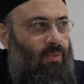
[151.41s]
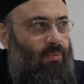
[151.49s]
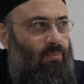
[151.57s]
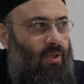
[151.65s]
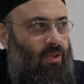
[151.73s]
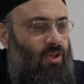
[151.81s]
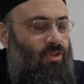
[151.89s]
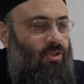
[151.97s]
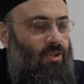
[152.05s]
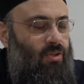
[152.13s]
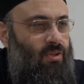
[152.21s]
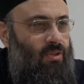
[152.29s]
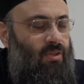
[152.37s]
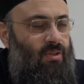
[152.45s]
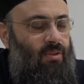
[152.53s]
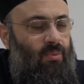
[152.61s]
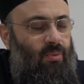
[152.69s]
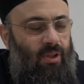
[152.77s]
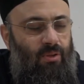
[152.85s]
magicians
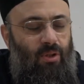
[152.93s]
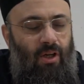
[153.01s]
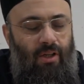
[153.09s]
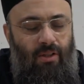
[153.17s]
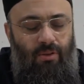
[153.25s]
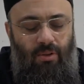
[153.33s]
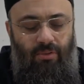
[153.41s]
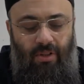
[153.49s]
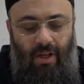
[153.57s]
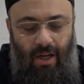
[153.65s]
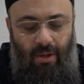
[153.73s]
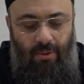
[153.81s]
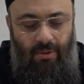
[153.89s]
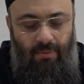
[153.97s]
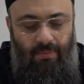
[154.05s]
were talking to Fir'aun,